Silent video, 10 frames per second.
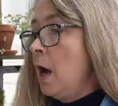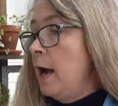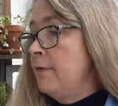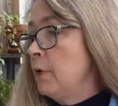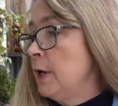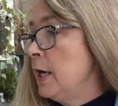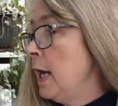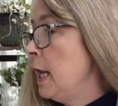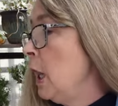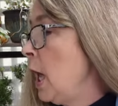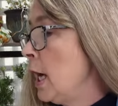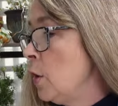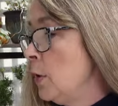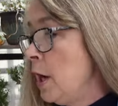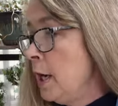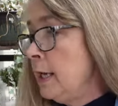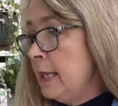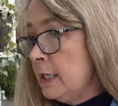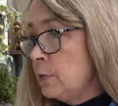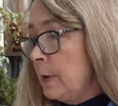I've already got a lot going on in
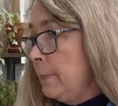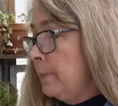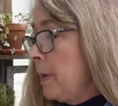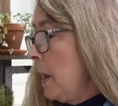this one.